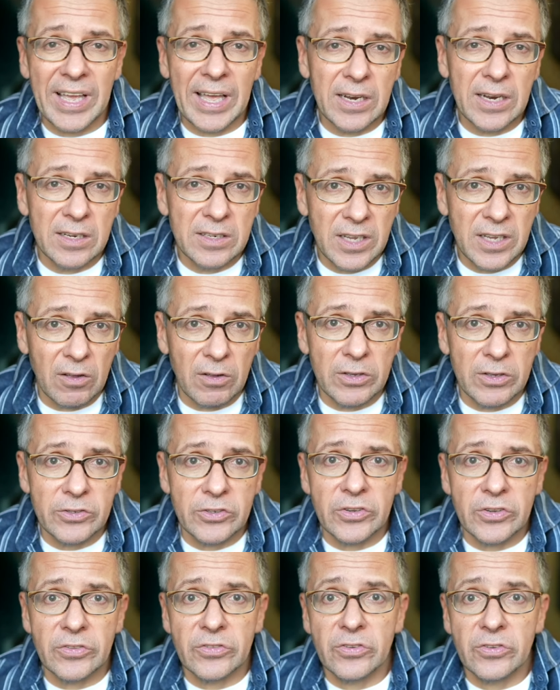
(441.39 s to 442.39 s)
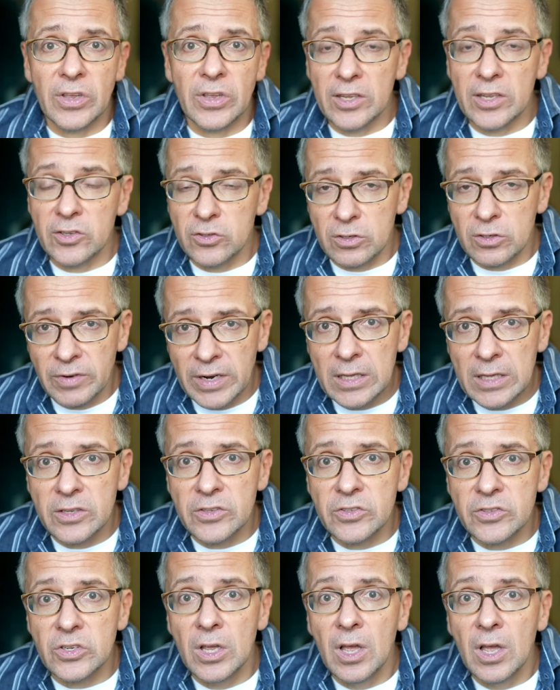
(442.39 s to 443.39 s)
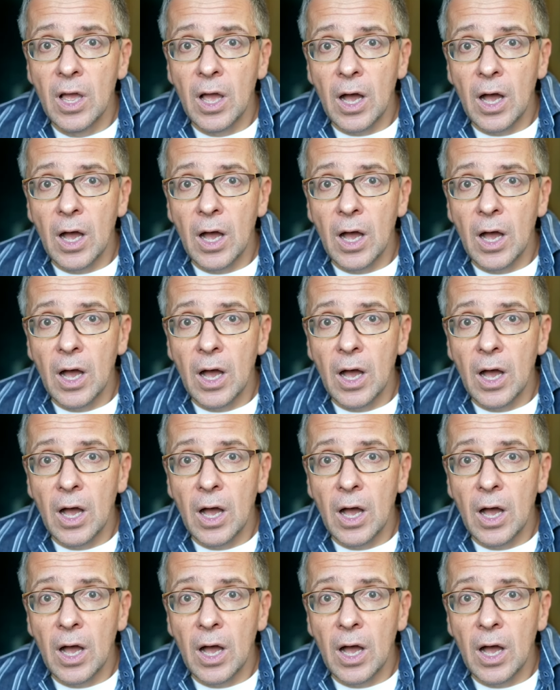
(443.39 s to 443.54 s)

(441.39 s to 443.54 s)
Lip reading: and intelligence and surveillance,